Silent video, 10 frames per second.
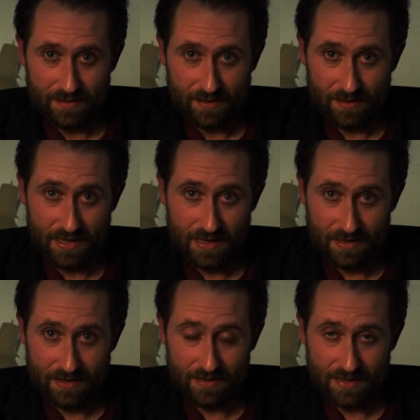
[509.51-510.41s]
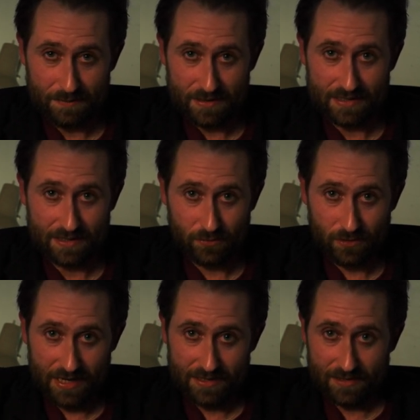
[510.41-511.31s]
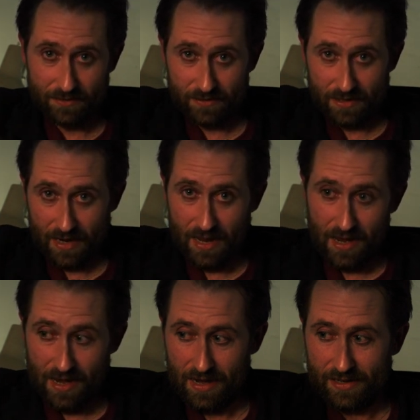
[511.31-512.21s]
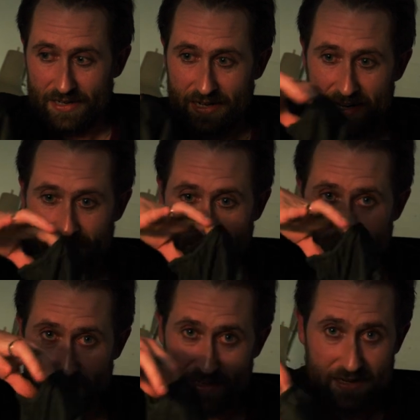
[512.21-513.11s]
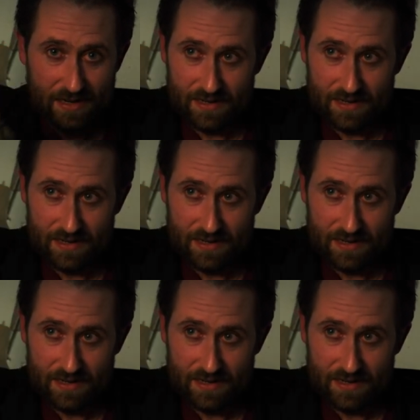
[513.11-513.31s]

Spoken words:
And then that means it's all light sealed and you can let the light in.